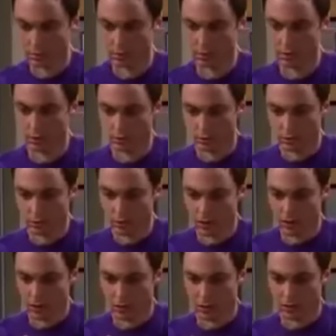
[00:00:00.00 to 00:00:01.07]
share a
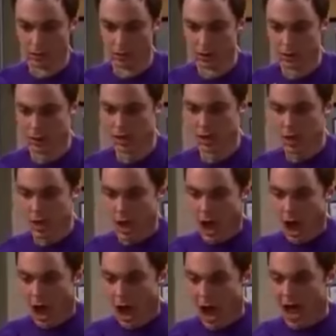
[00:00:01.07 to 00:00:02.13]
reference to the legendary
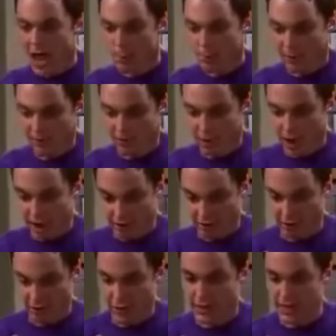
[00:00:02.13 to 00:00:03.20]
science fiction program
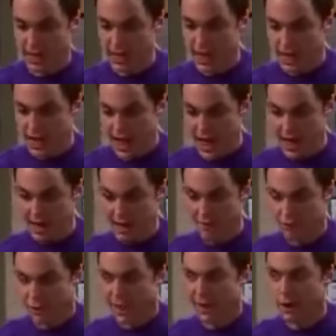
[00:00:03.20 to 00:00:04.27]
on the show.
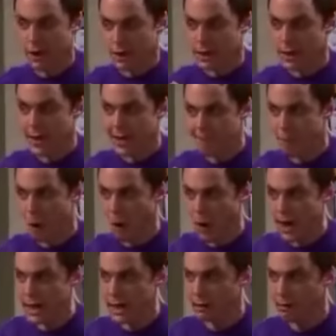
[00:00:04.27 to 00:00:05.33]
As it turns out, though,
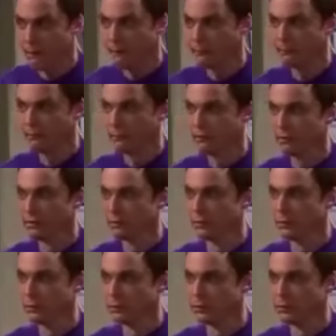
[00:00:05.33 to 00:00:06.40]
the person who plays
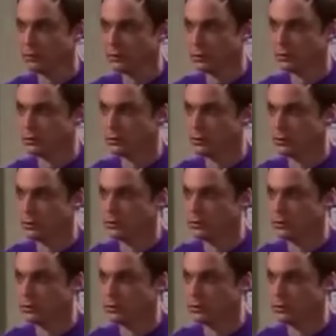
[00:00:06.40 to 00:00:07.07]
Sheldon, Jim